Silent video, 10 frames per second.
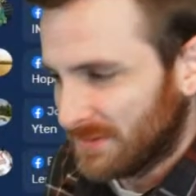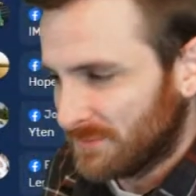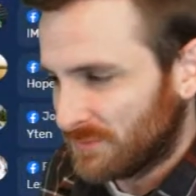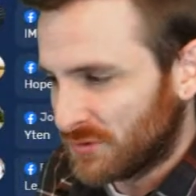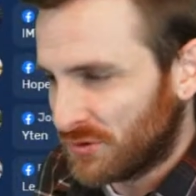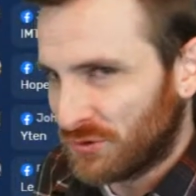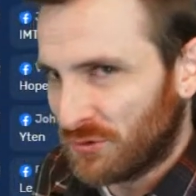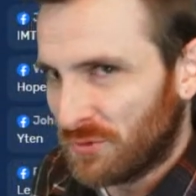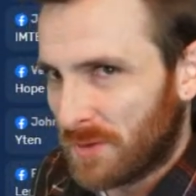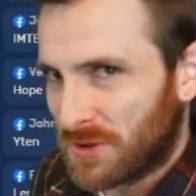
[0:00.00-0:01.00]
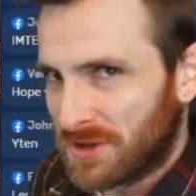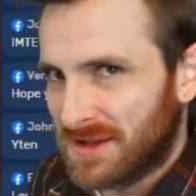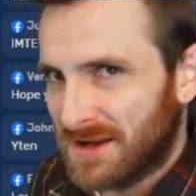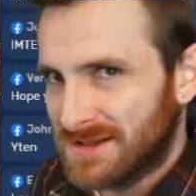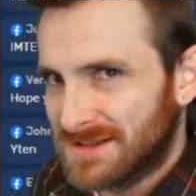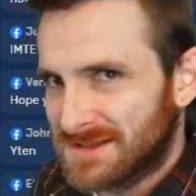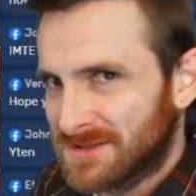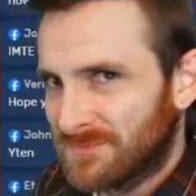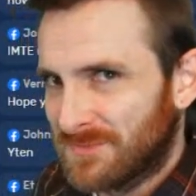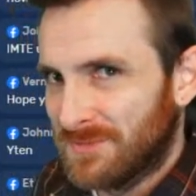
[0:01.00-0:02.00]
you don't know when my birthday is.
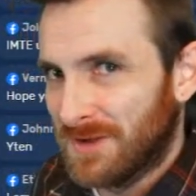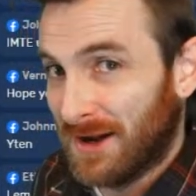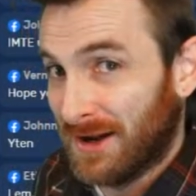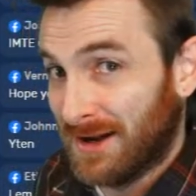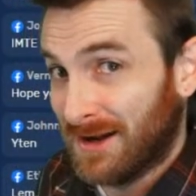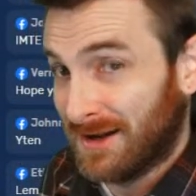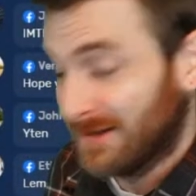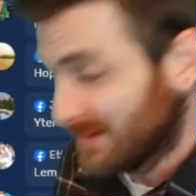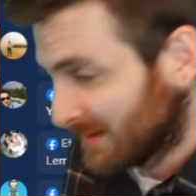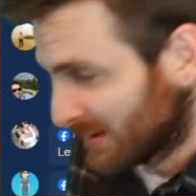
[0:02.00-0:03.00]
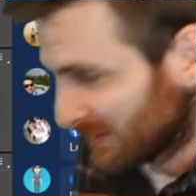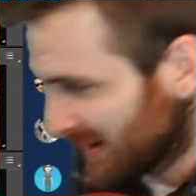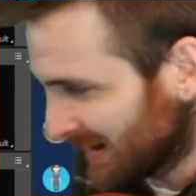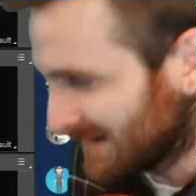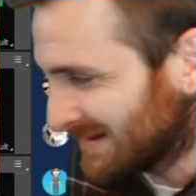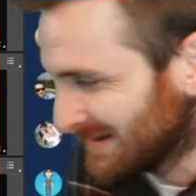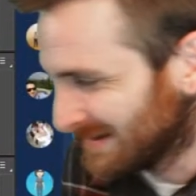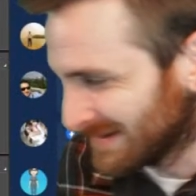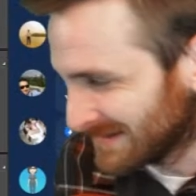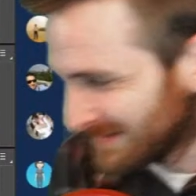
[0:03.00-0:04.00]
Ha ha ha. All right.
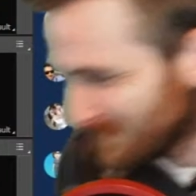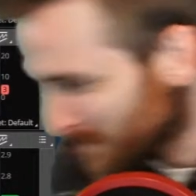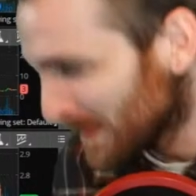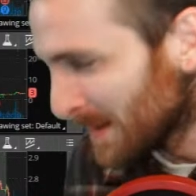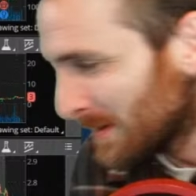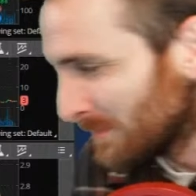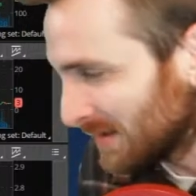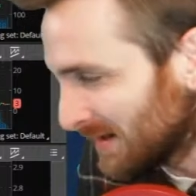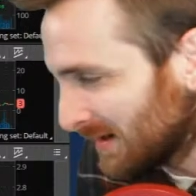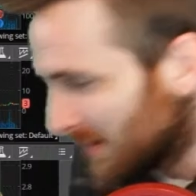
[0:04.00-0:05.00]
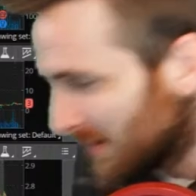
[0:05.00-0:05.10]
But yeah,